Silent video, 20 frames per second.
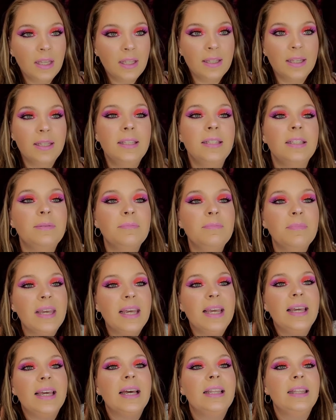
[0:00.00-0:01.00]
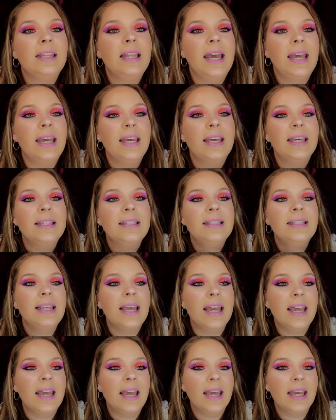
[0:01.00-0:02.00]
This is me like
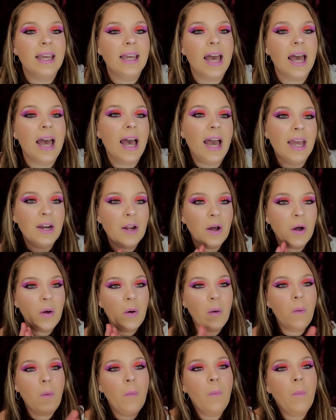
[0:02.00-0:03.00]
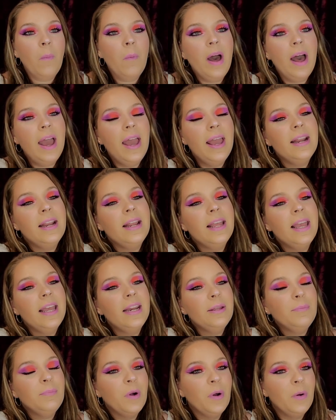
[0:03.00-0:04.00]
saying I don't want
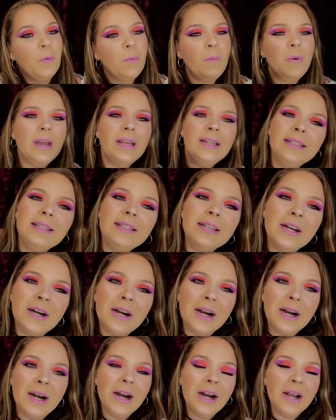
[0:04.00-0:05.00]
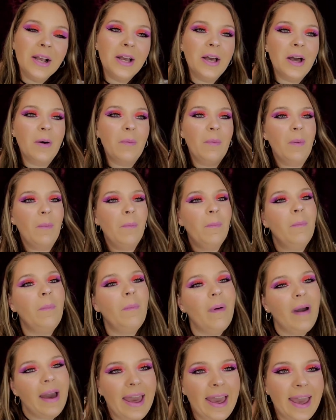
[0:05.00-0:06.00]
any more winter, go
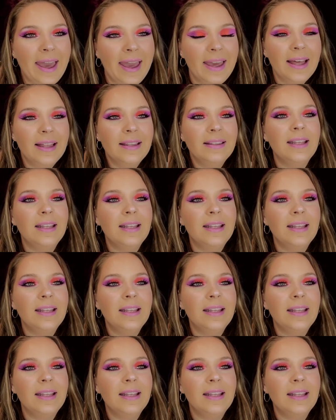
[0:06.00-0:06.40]
away.